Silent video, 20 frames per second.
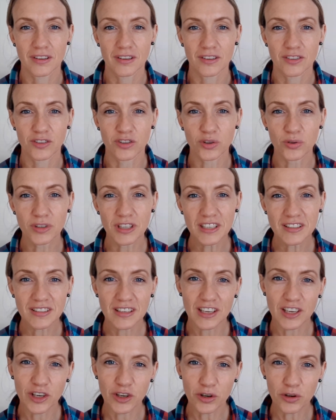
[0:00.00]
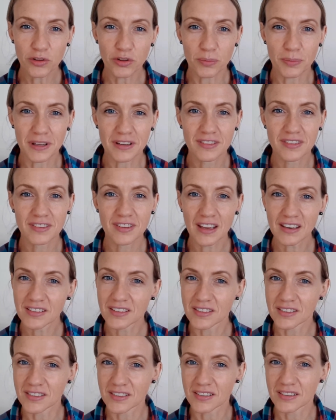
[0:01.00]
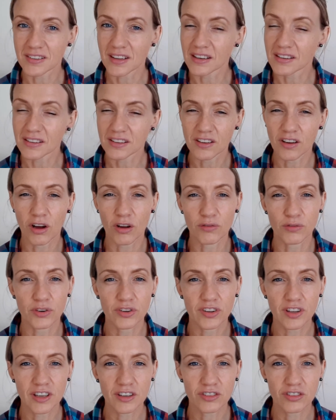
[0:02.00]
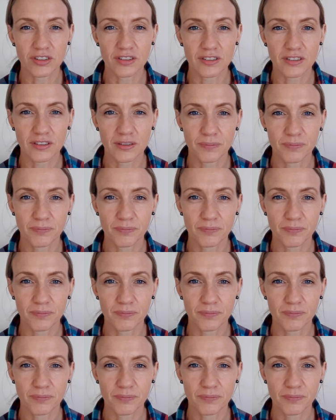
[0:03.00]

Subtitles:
So you need to hear them in sentences and in conversations.